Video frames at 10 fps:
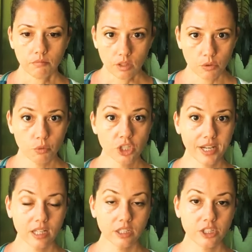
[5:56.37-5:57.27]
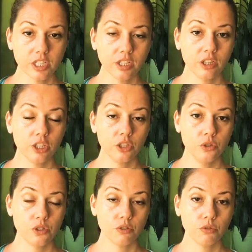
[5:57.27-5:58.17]
we're challenging the
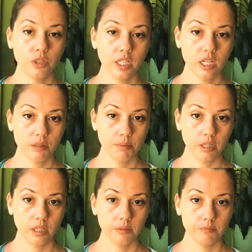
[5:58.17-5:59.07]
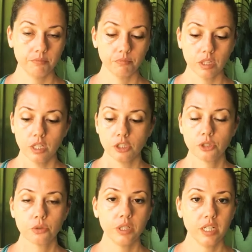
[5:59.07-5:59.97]
use of Uddiyana Bandha.
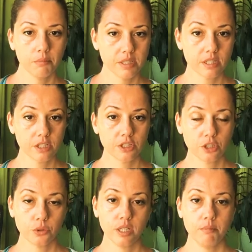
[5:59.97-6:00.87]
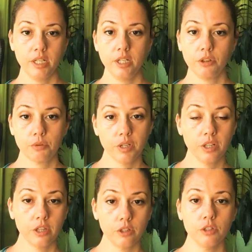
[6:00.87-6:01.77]
Trini position, Trini meaning three,
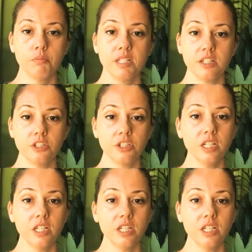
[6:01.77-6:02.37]
third position